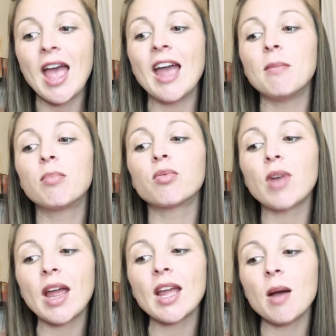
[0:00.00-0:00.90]
and
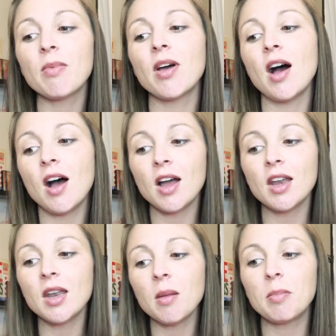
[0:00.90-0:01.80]
break up the
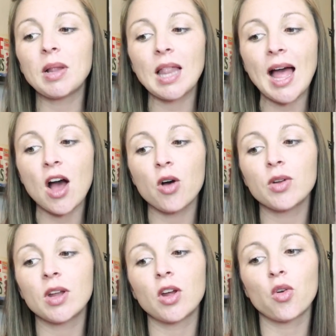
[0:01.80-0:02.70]

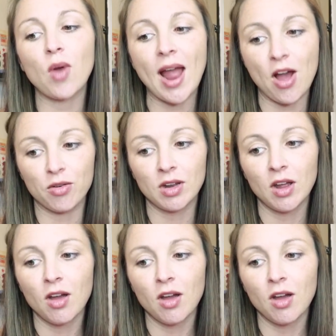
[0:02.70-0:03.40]
unplowed ground.